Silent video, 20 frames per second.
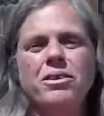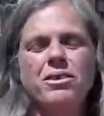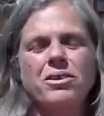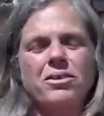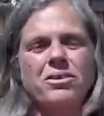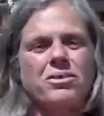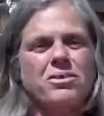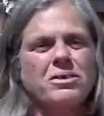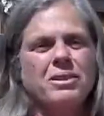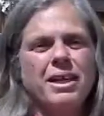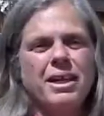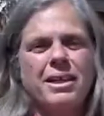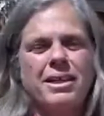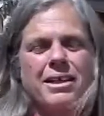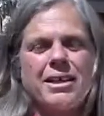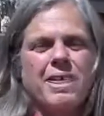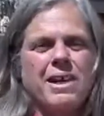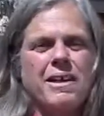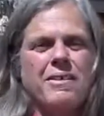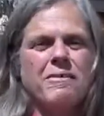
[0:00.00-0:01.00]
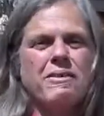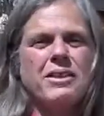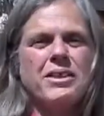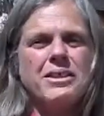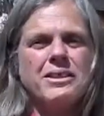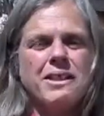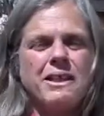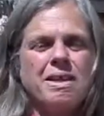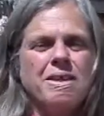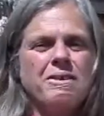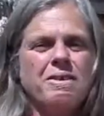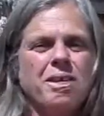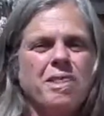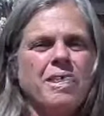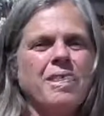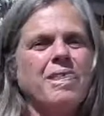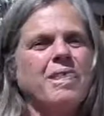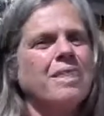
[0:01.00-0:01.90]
can use any kind of container.